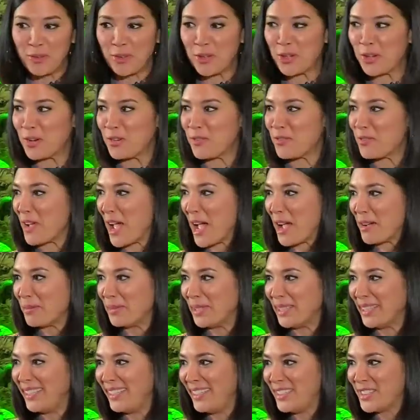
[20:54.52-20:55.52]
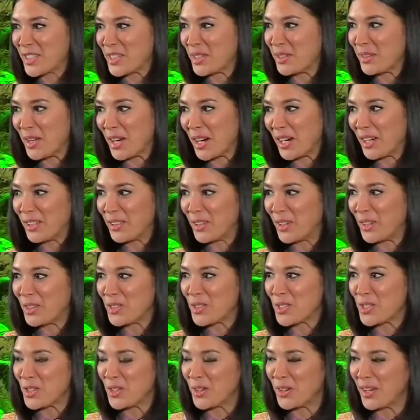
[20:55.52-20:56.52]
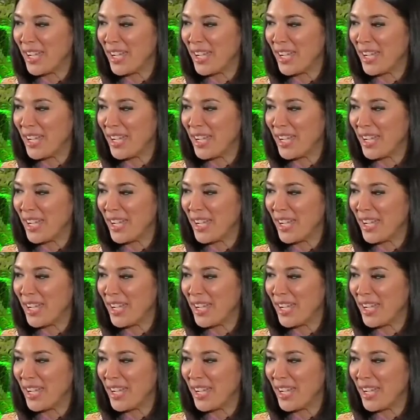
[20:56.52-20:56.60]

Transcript: for your family, Gerard also,